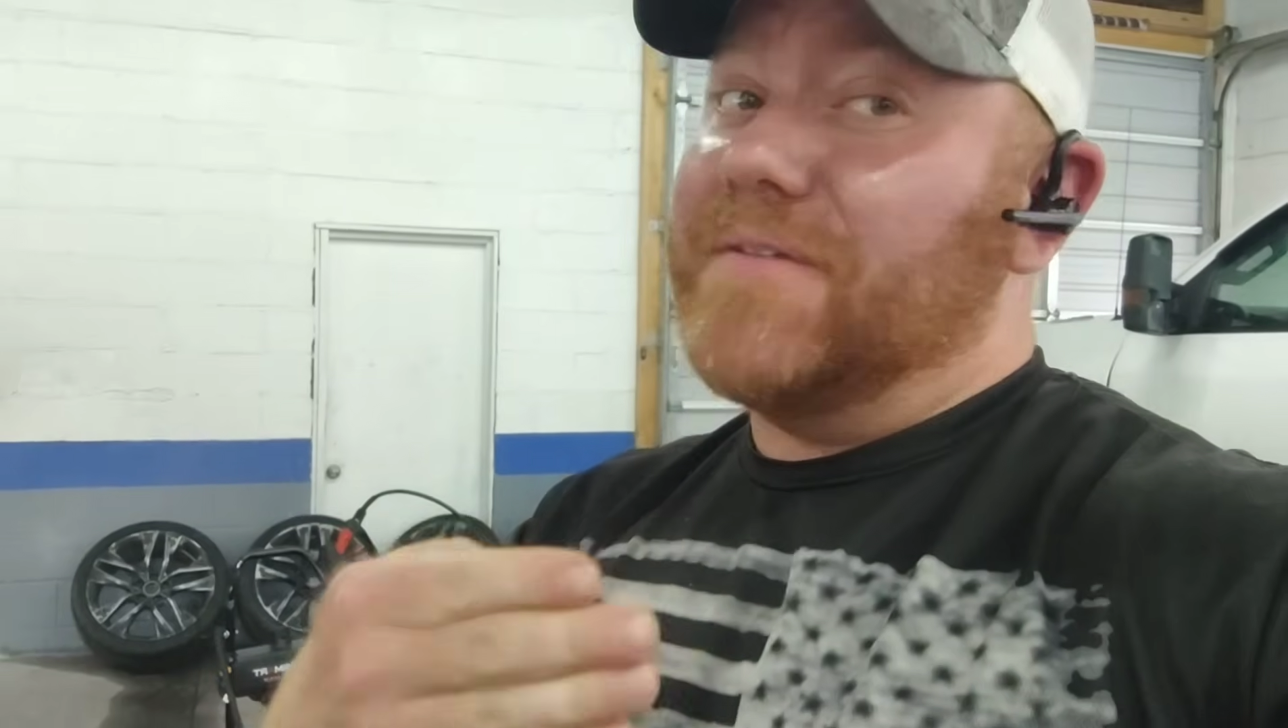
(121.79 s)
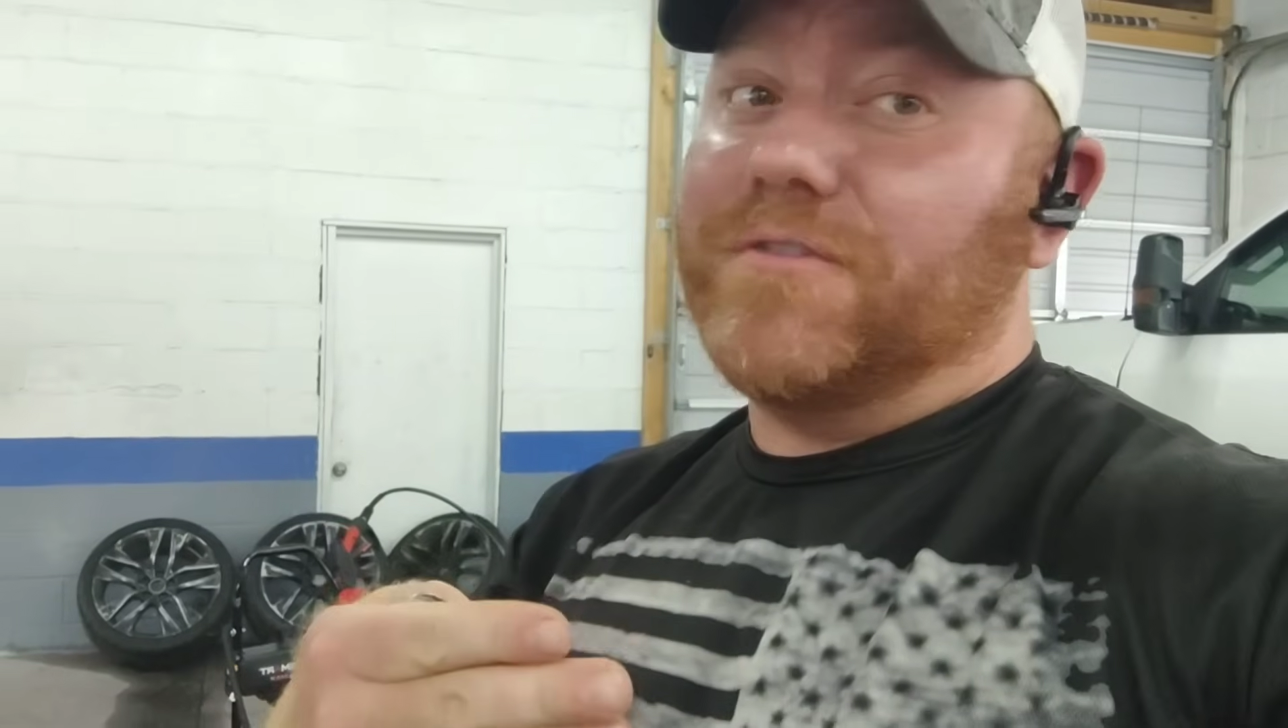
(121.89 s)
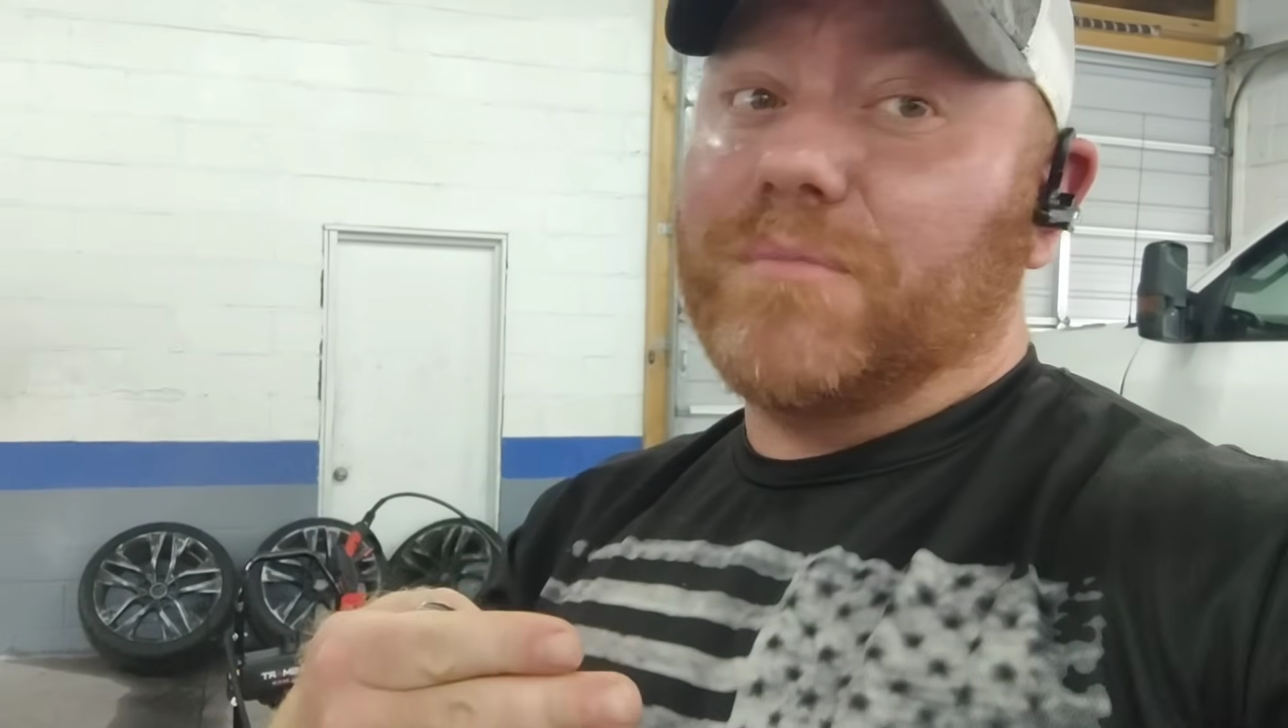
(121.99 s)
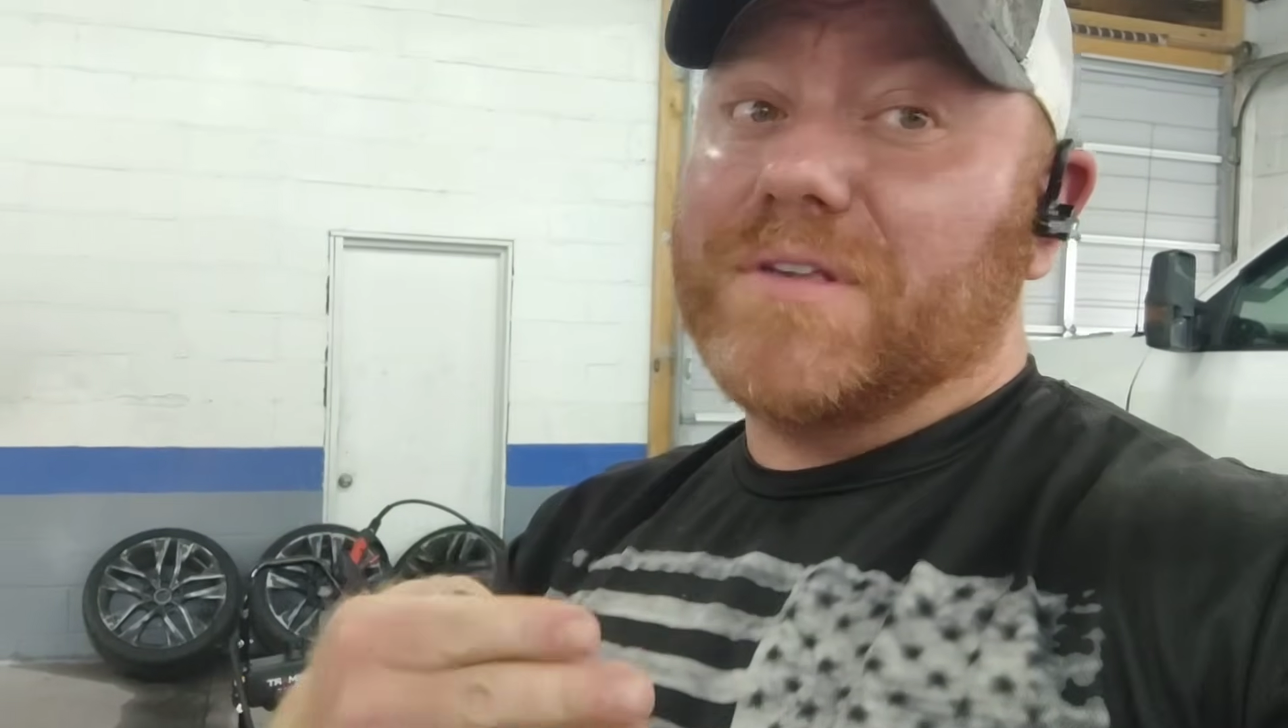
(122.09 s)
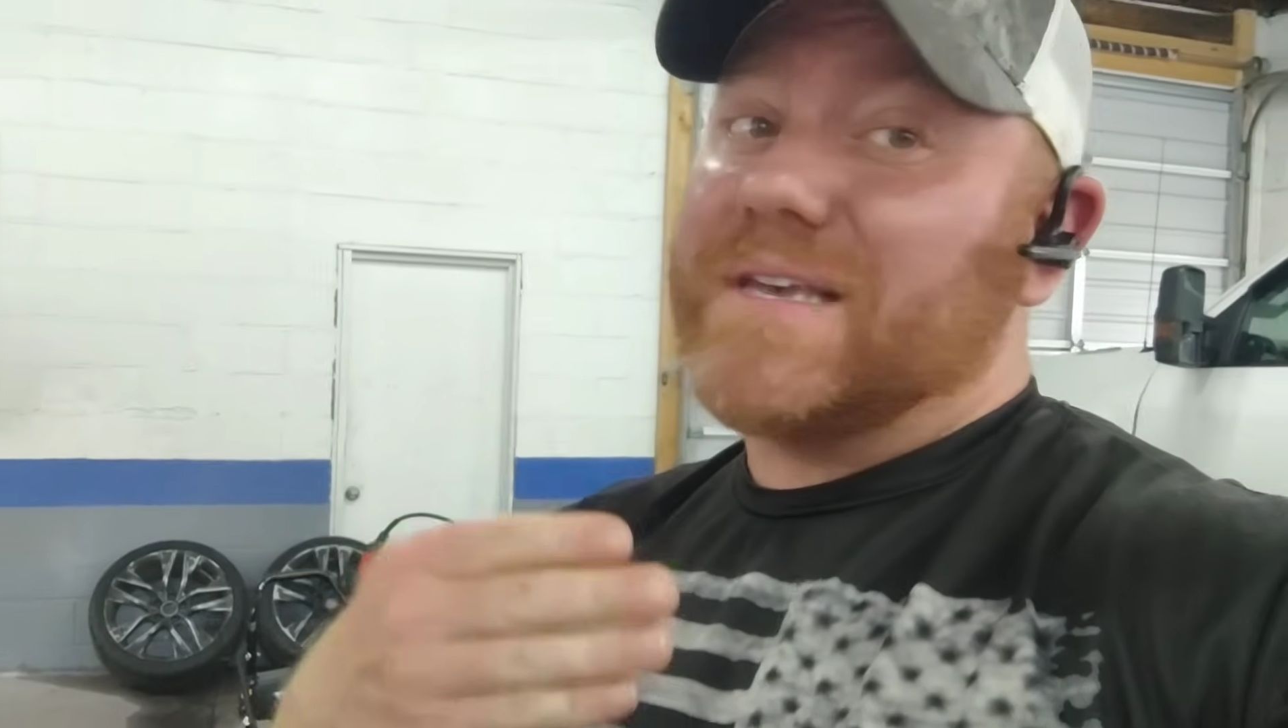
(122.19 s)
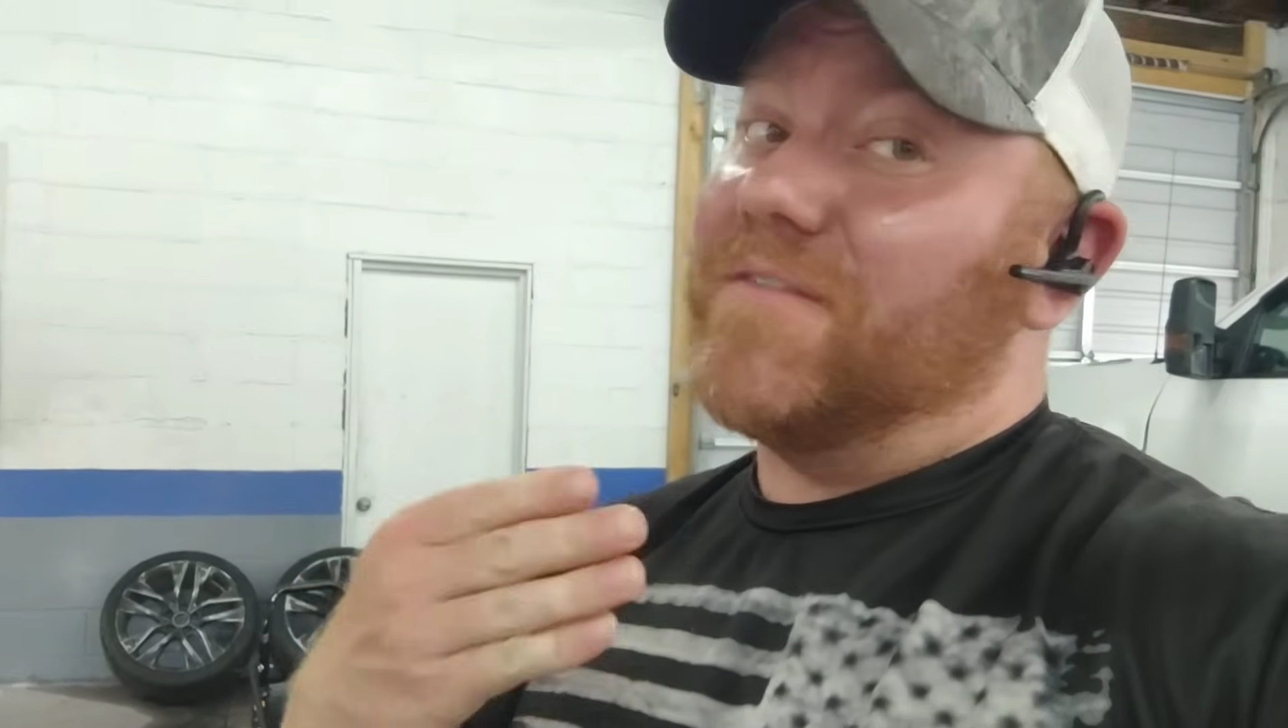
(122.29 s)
infamous.